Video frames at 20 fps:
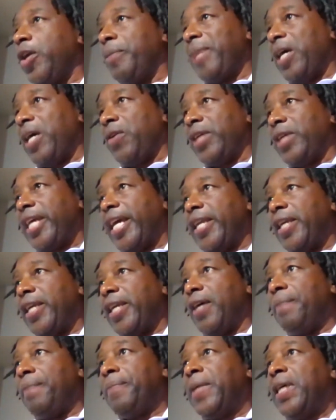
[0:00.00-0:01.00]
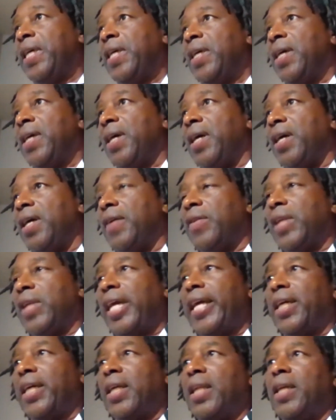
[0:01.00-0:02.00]
about Kenya, uh,
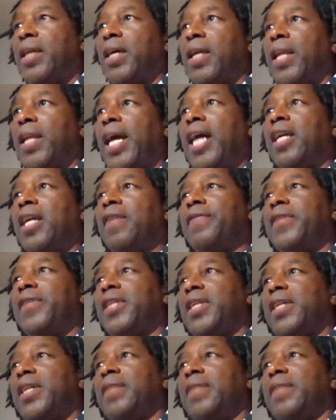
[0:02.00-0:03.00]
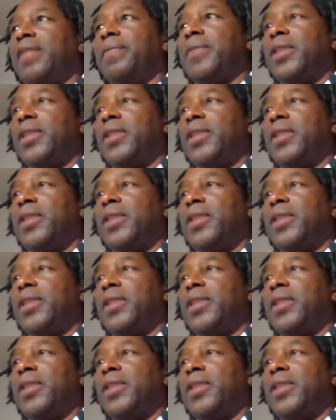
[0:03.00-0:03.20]
like a, a, lot of the